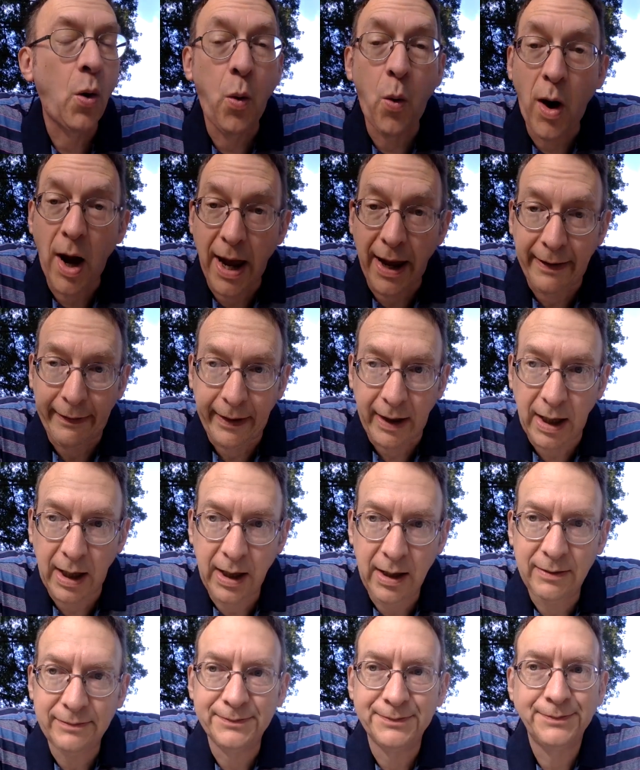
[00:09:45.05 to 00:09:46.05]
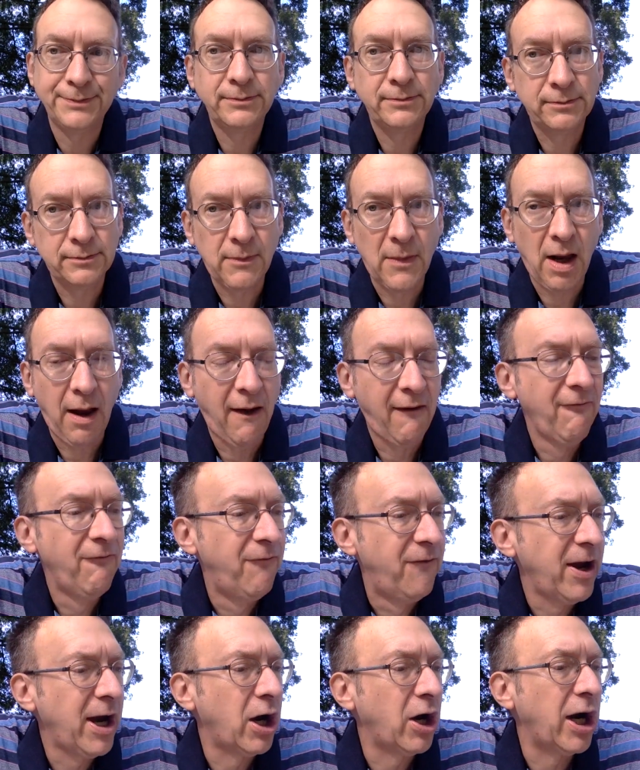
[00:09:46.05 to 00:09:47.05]
Quietly,
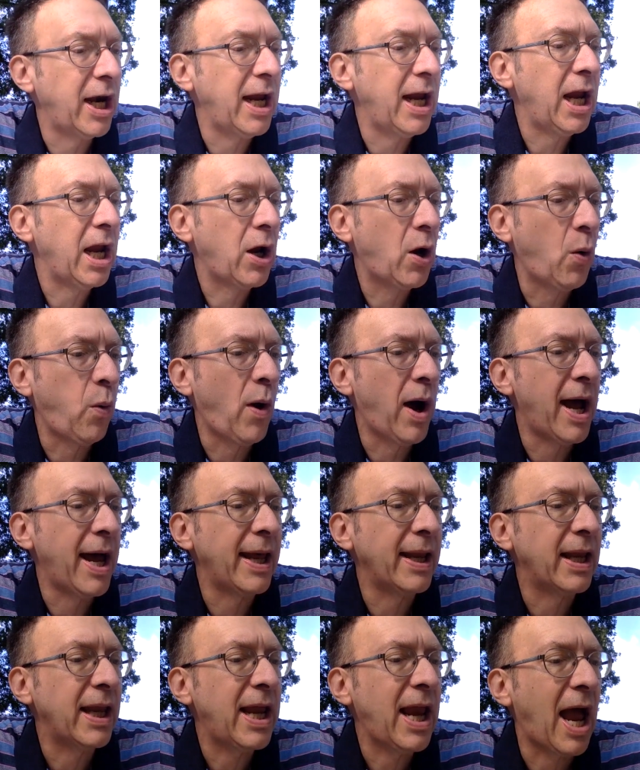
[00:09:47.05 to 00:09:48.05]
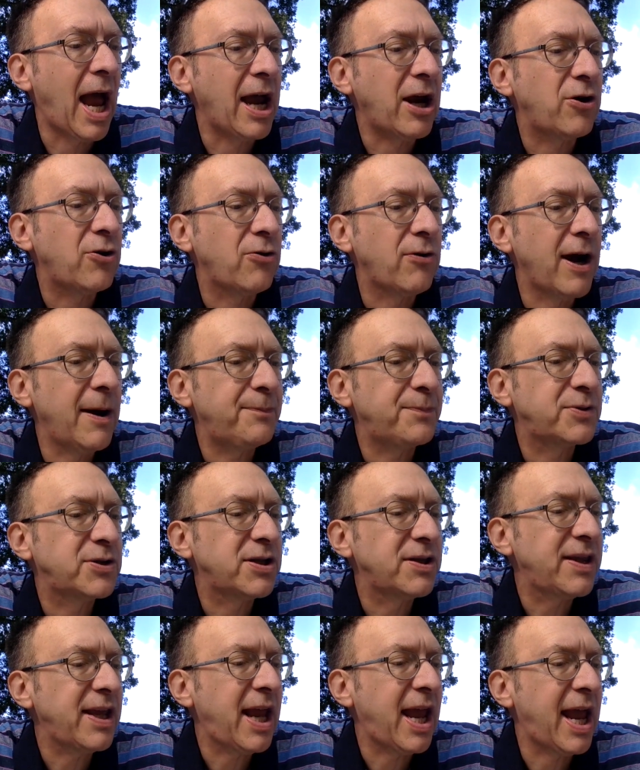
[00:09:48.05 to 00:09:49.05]
very quietly, I crept
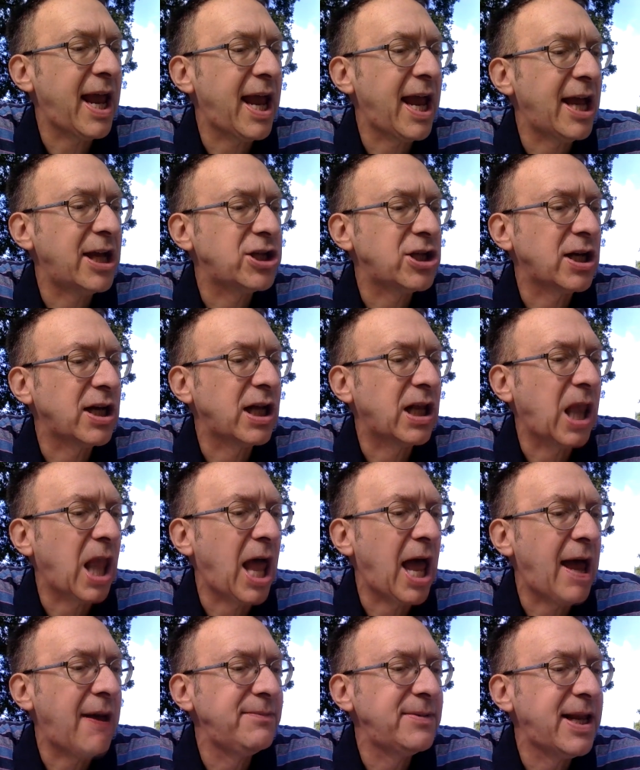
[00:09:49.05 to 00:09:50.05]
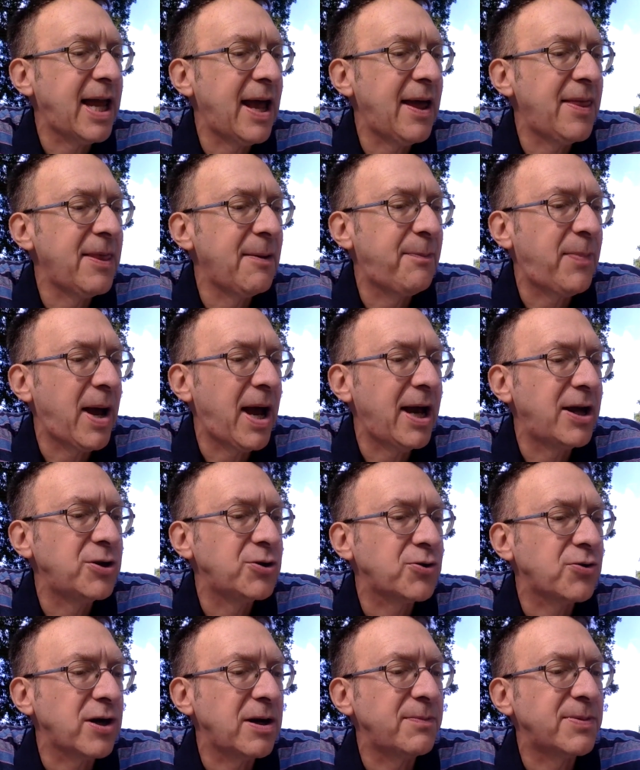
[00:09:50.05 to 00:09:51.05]
to the edge and climbed down the pine
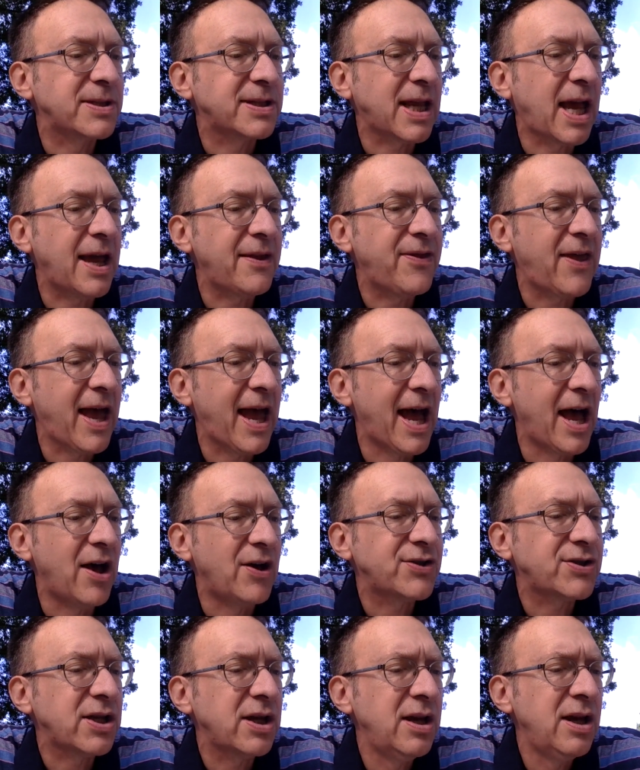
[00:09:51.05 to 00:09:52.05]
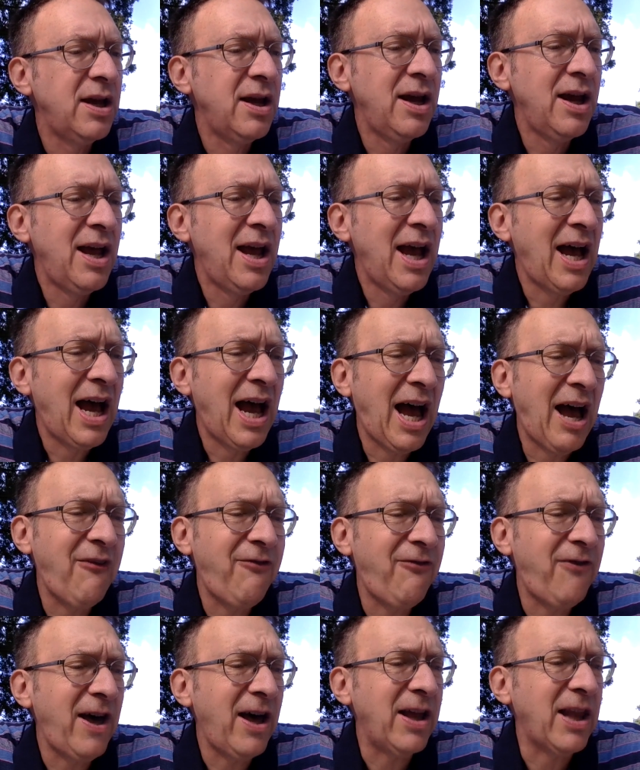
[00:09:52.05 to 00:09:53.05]
tree beside the house. I
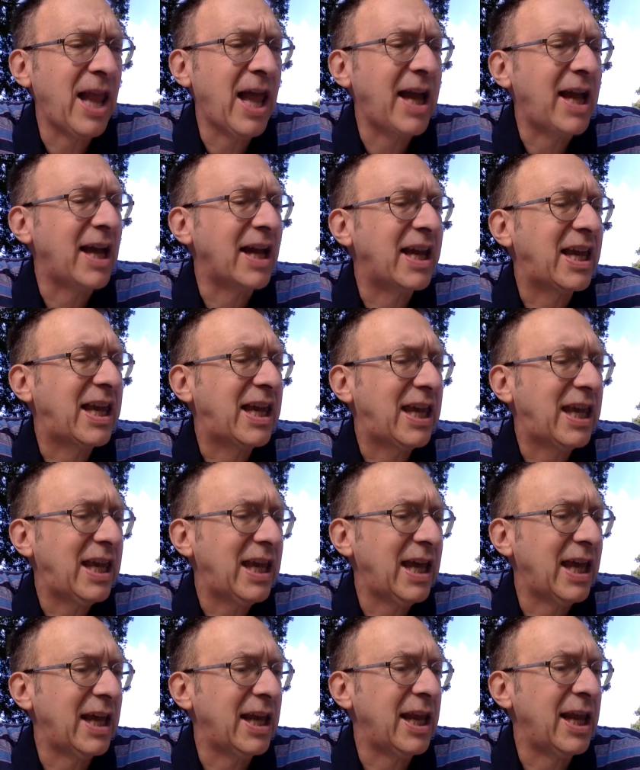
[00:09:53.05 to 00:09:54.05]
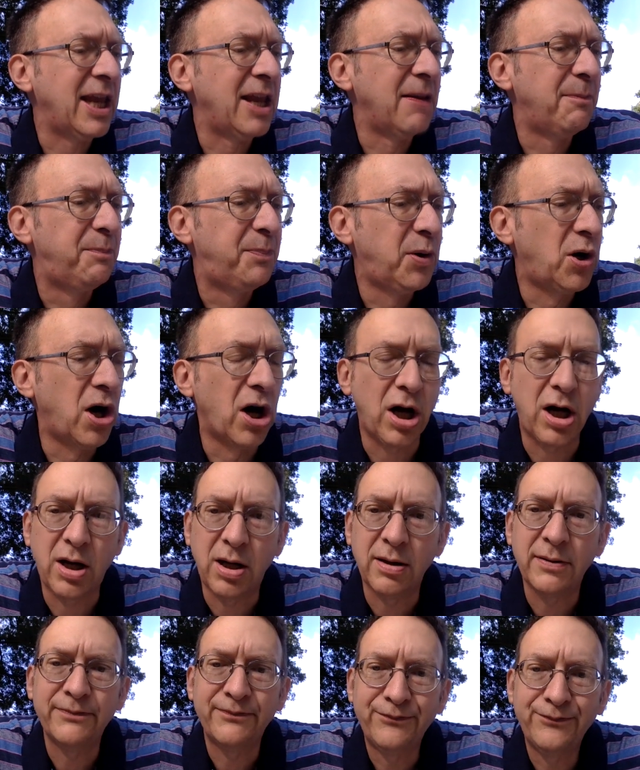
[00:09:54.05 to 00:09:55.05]
felt like a kid in a
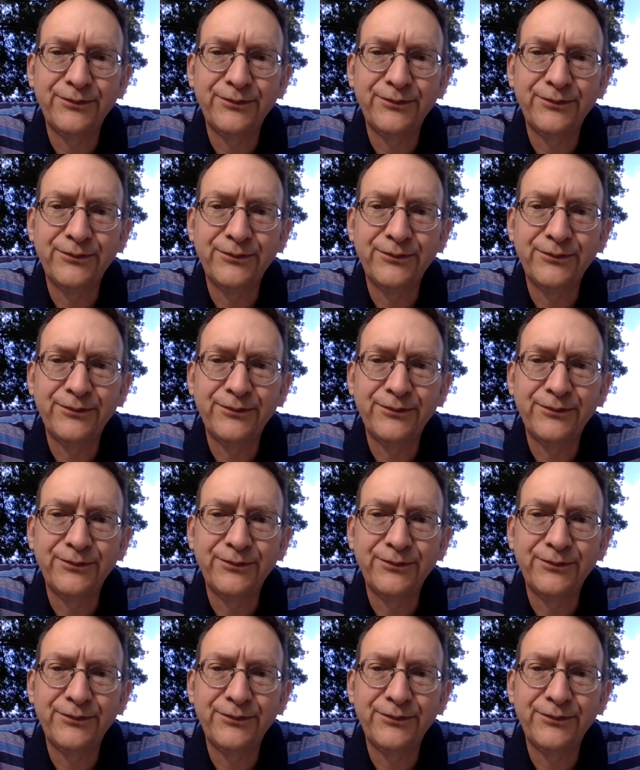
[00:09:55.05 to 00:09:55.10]
book